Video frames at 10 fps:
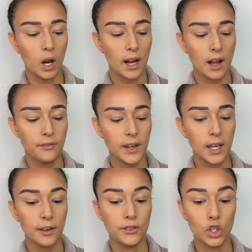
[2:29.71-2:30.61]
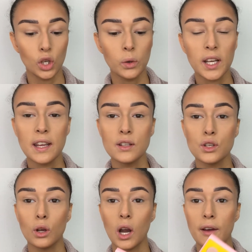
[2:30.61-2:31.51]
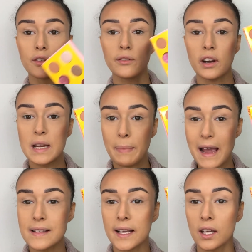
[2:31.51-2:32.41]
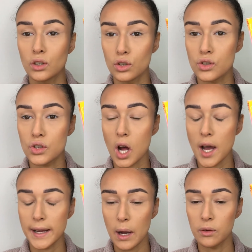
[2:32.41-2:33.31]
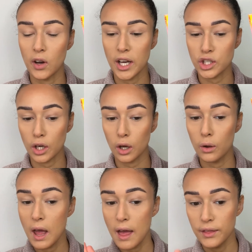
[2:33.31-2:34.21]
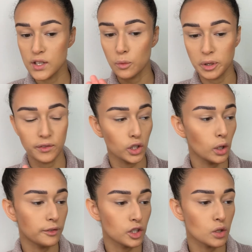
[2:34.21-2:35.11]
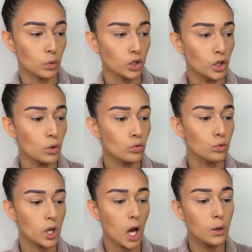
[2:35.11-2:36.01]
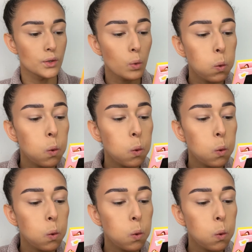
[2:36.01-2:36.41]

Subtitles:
Like, I think if you're into, like, if you're very basic and you're just starting out with eyeshadow, this will be for you if you just want your neutral tones